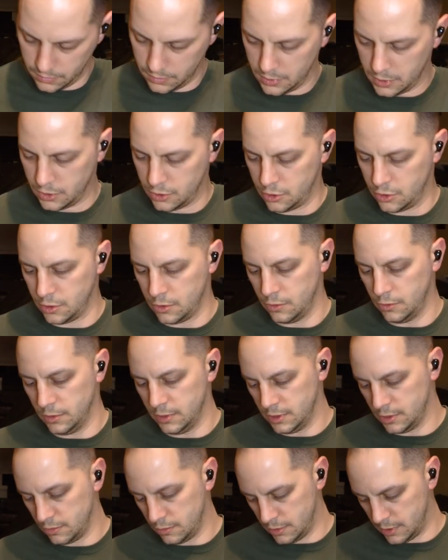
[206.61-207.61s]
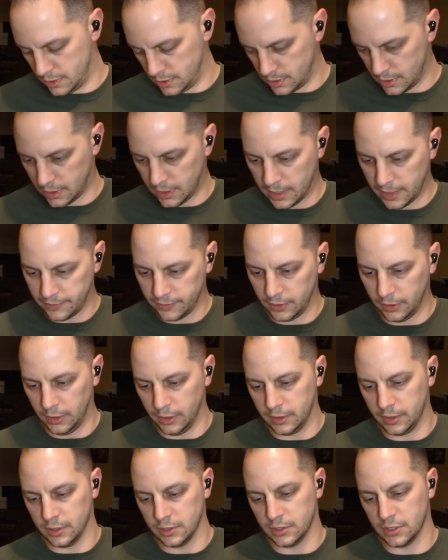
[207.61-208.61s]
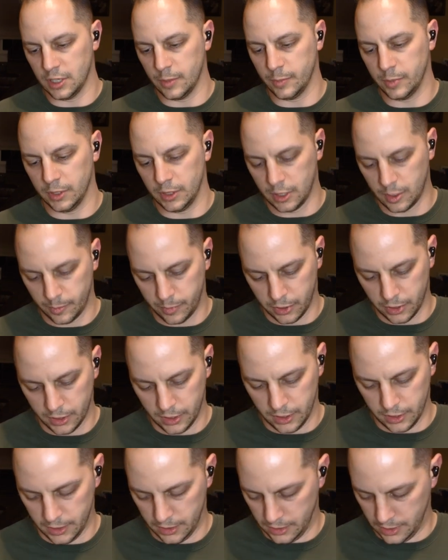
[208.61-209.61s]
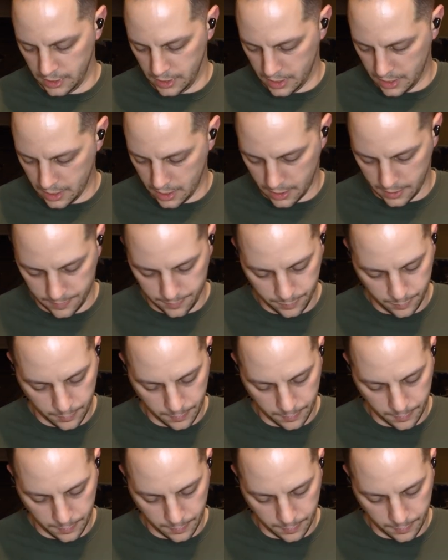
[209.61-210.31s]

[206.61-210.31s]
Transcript: not sure who this one is. I'll have to look this up and then I'll put it in the